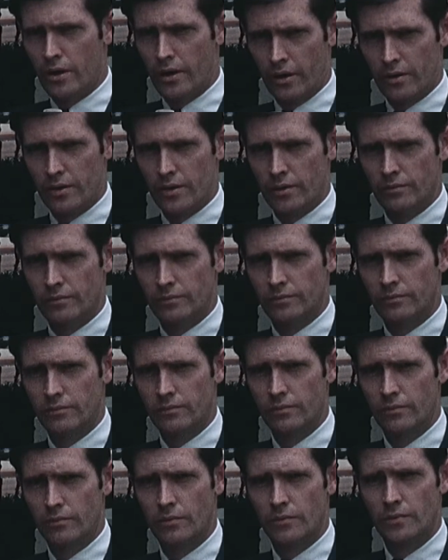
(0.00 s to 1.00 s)
another,
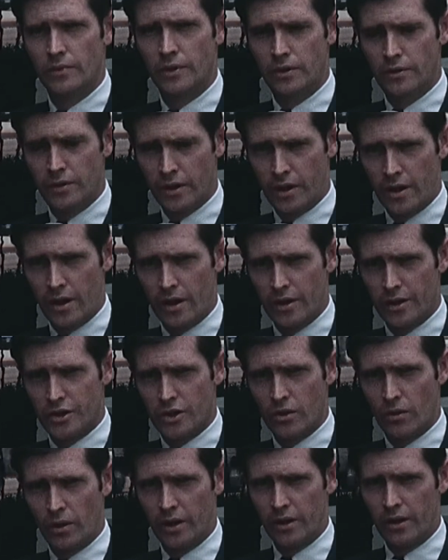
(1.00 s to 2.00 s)
the county
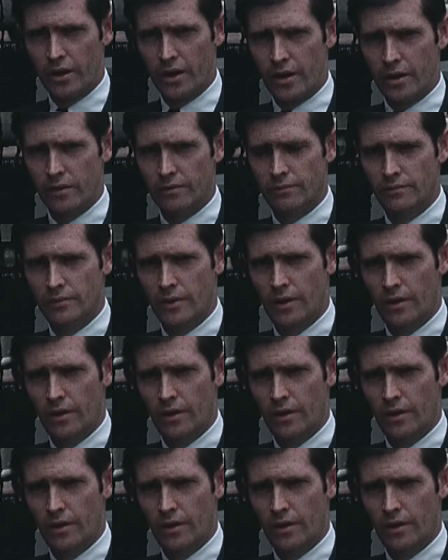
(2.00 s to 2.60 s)
is going to get it.